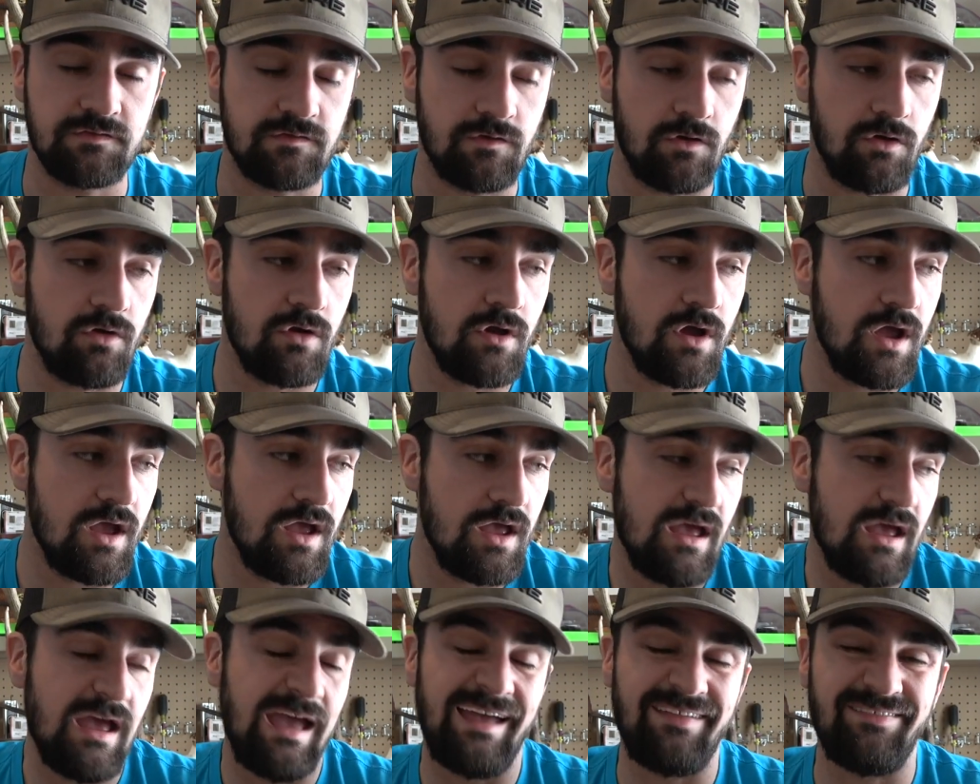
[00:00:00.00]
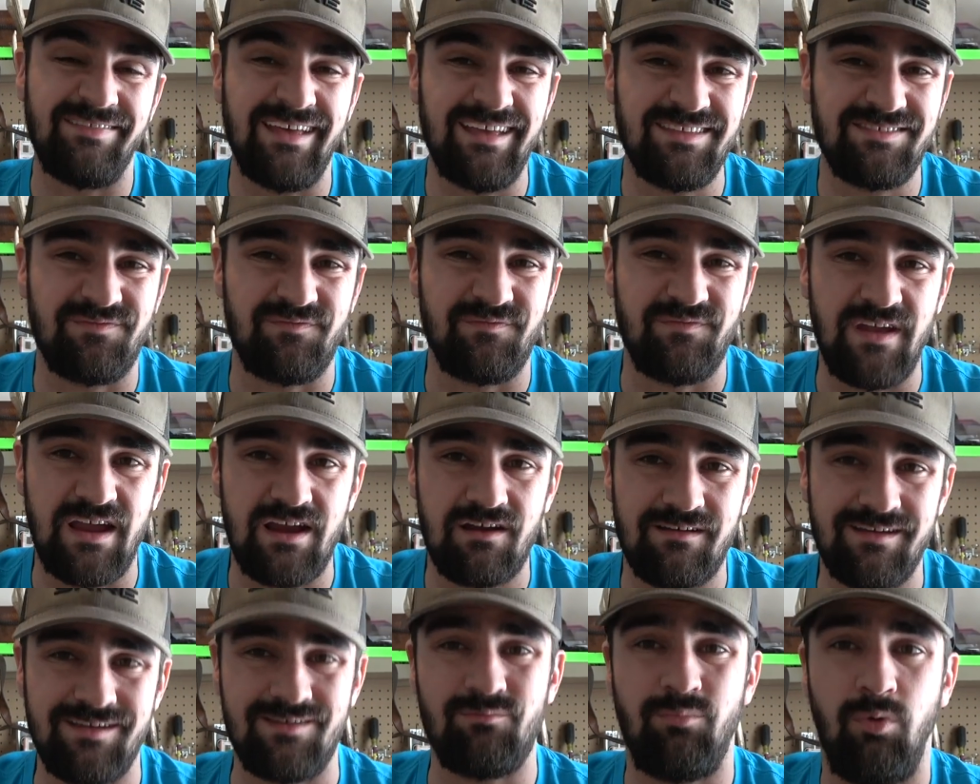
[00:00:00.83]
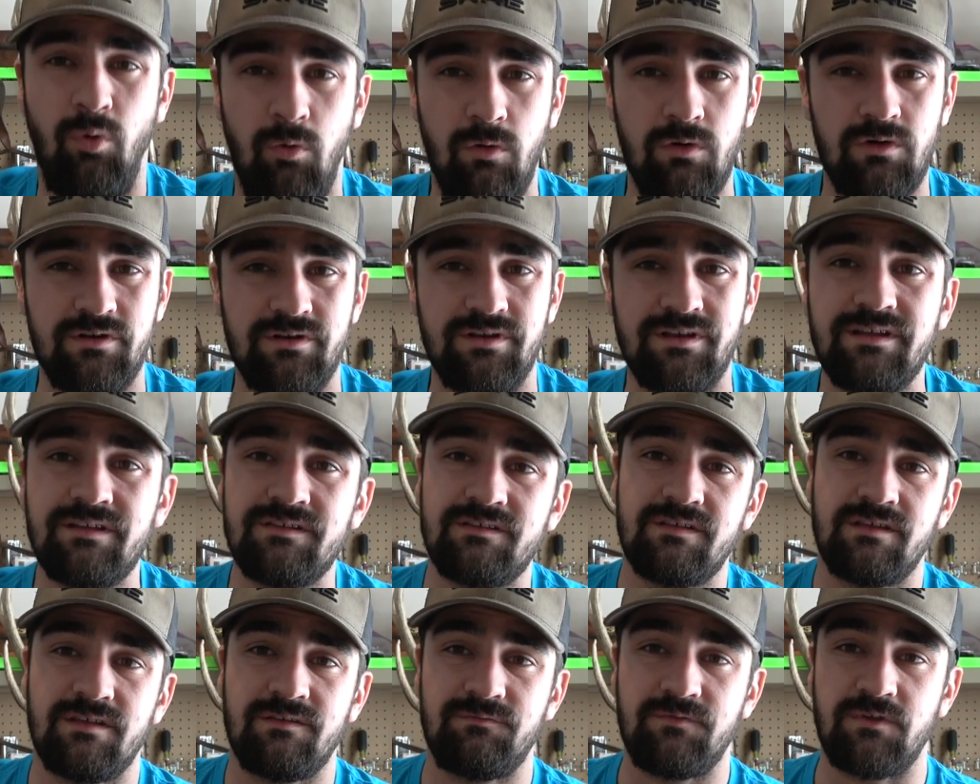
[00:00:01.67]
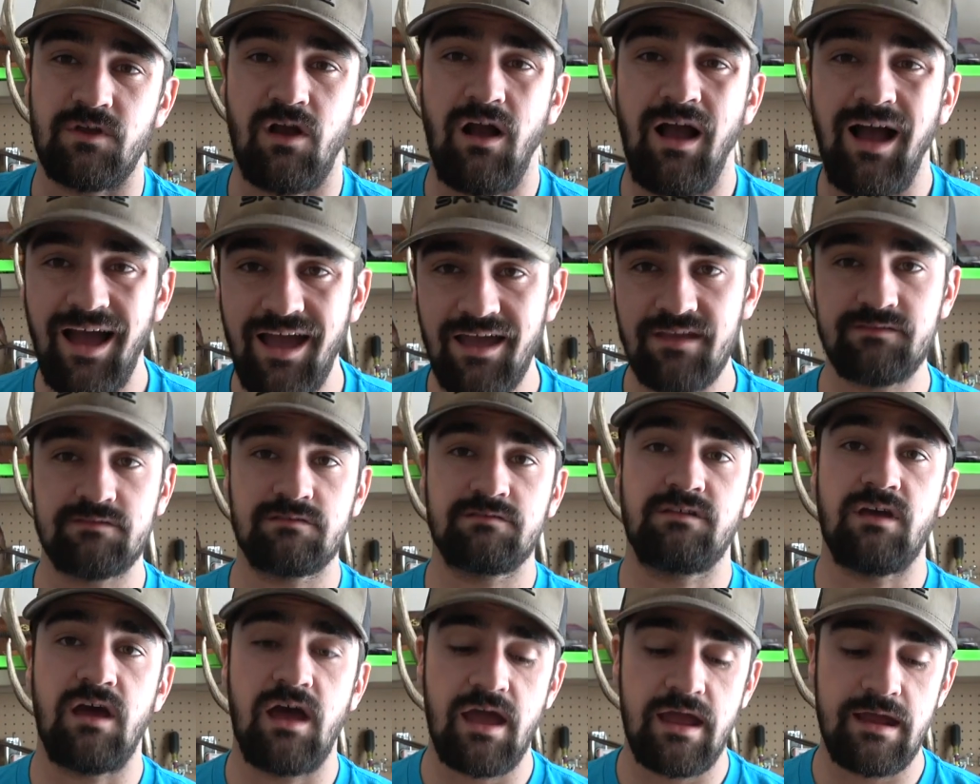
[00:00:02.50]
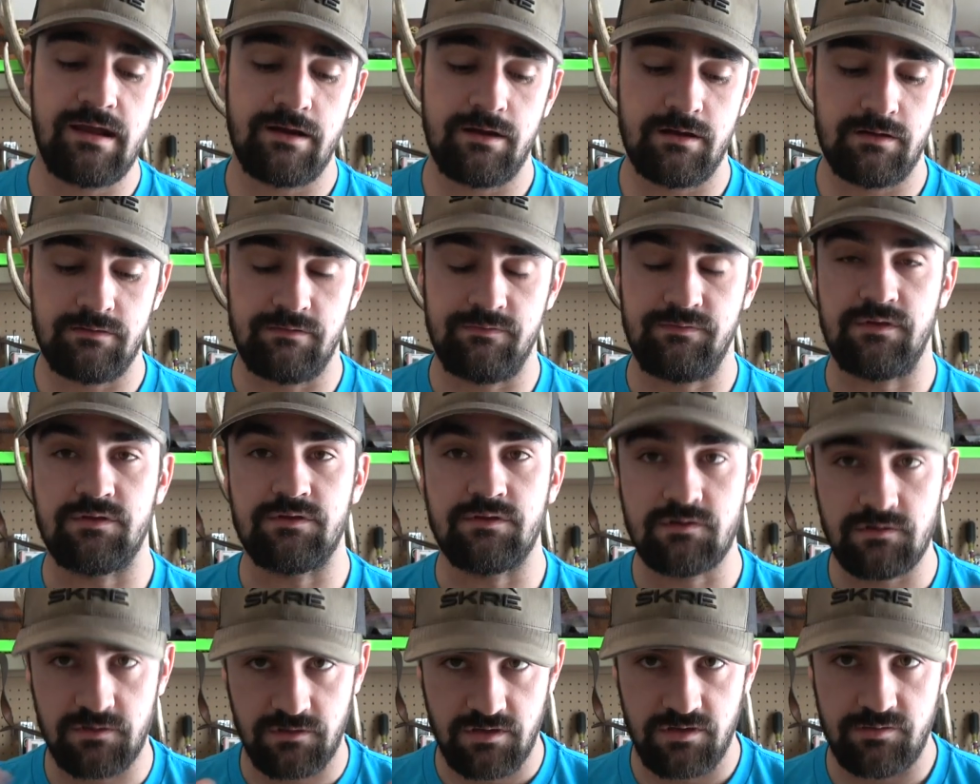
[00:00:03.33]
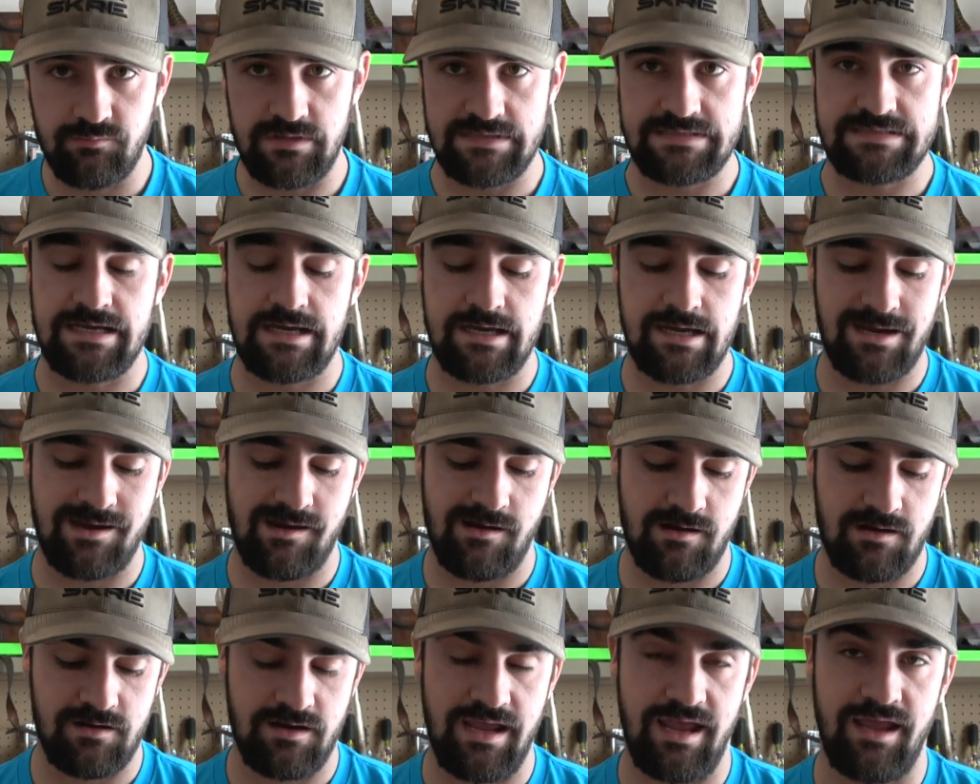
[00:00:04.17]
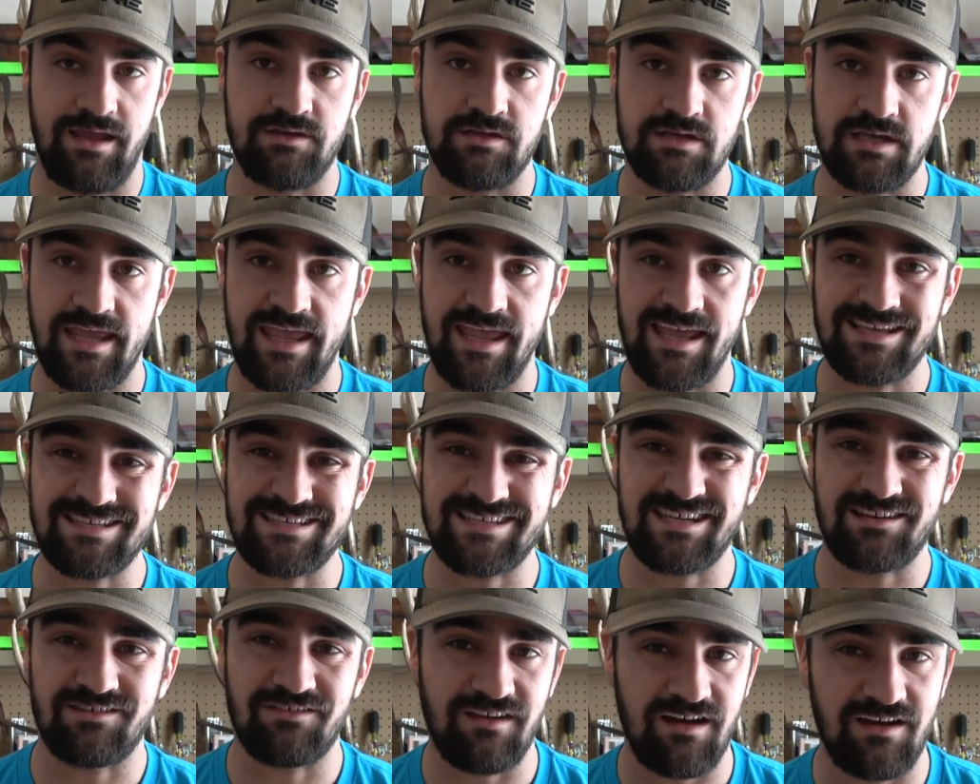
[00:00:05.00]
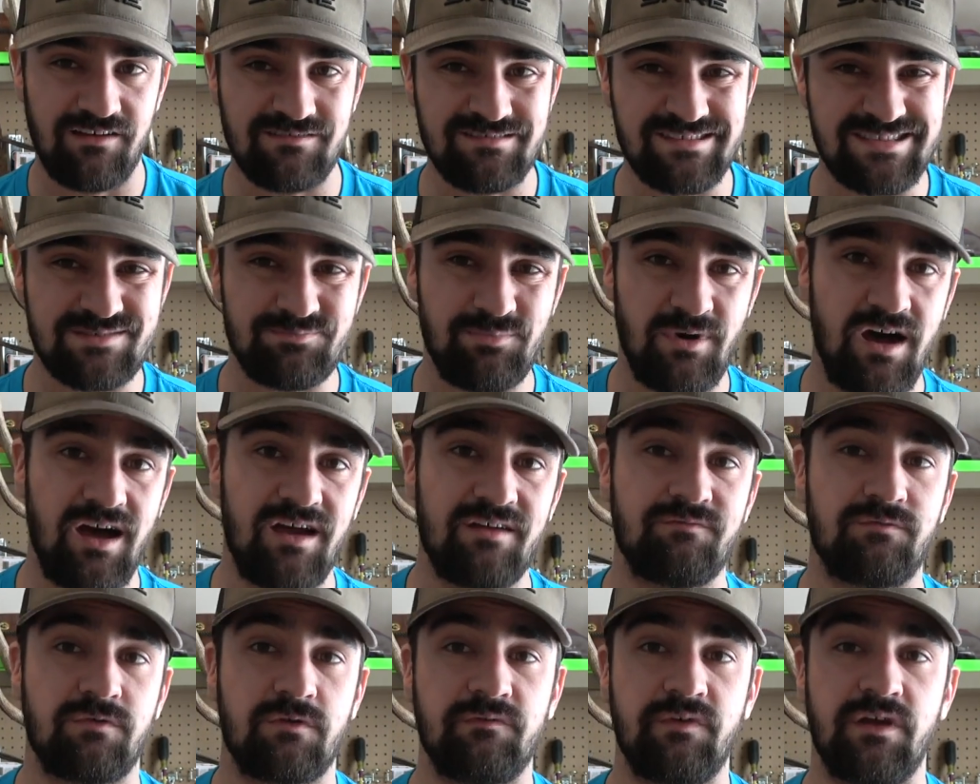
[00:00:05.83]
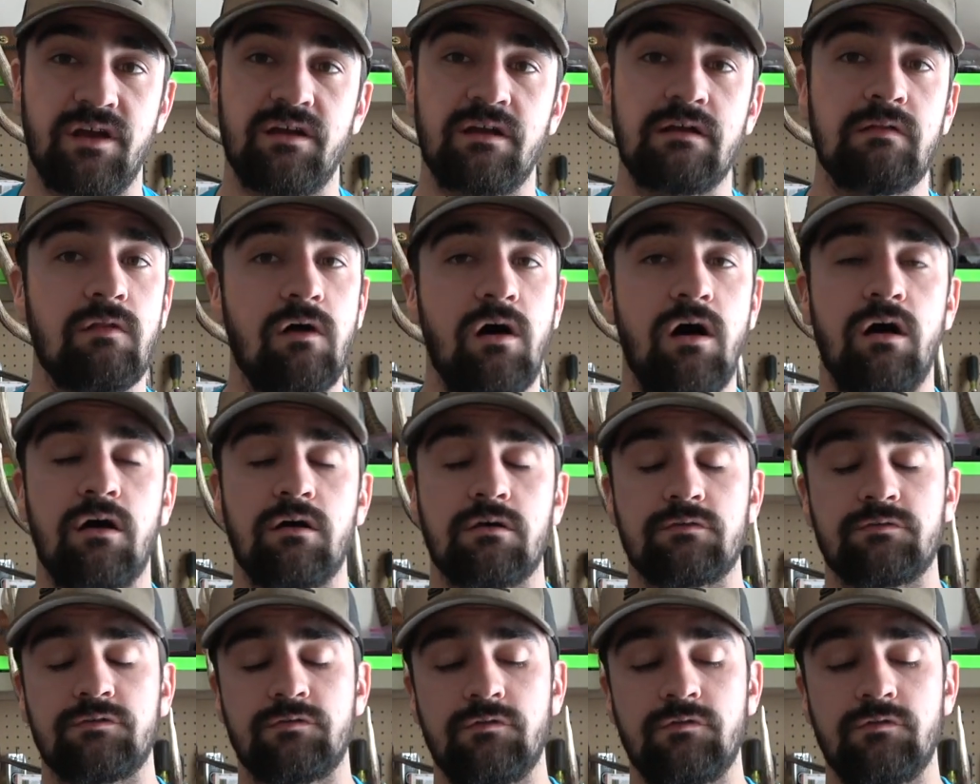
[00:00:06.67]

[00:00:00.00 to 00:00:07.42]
So, and that's very important, is if your eyes are tired, then you're going to be tired and you can't sit around and spot for very long.